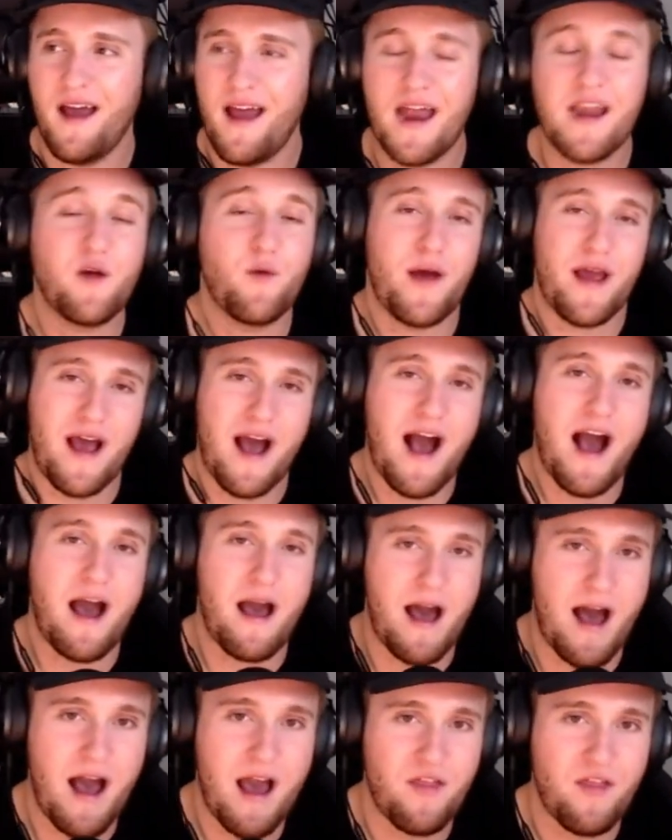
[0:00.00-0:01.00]
anyway,
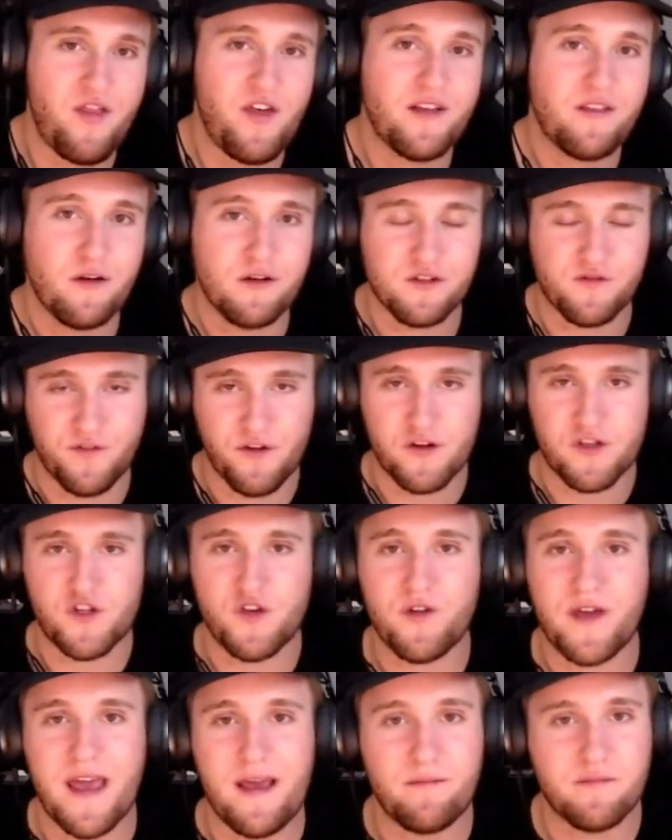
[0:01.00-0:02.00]
I think those first
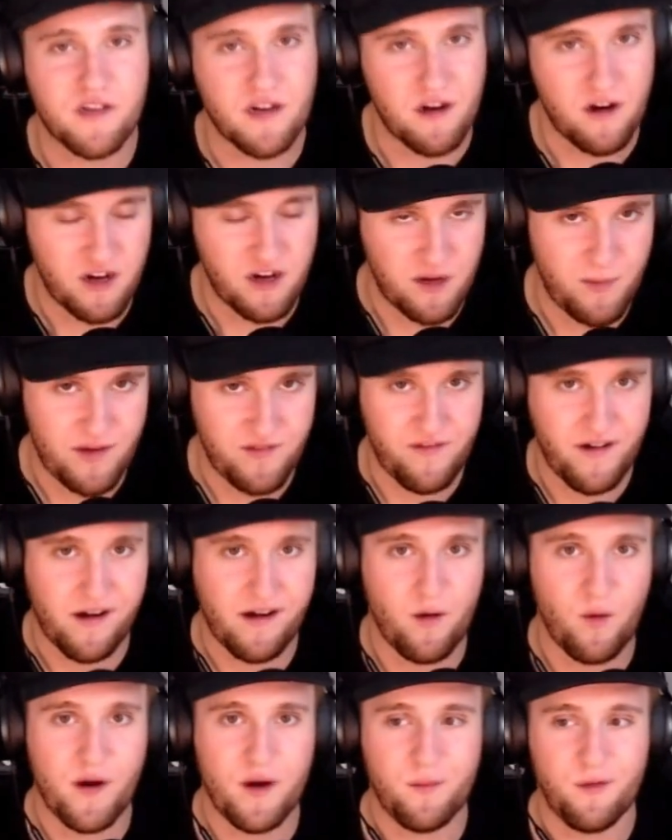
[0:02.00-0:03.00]
two games are going to be
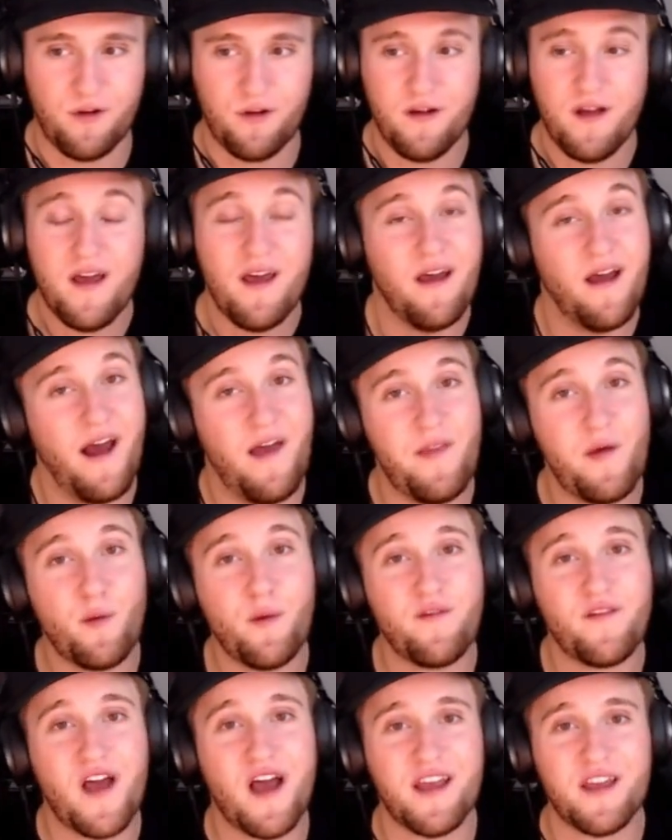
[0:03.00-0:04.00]
very winnable. And then
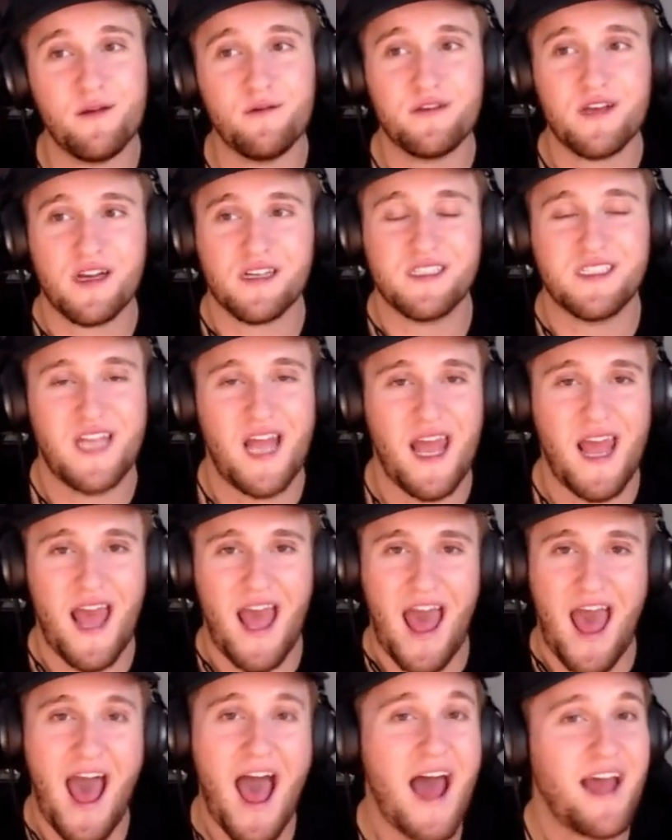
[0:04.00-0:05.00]
we've got Utah State
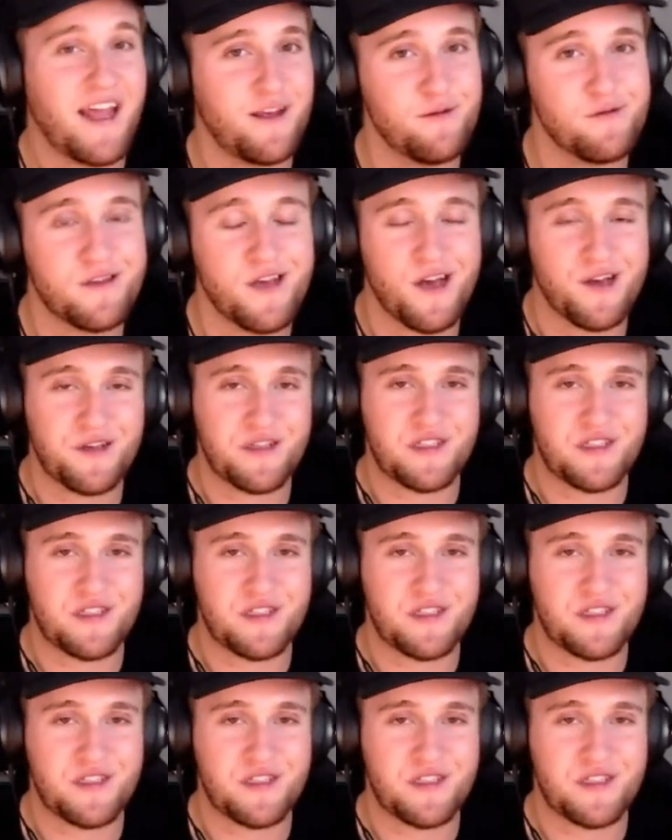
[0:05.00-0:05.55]
at Utah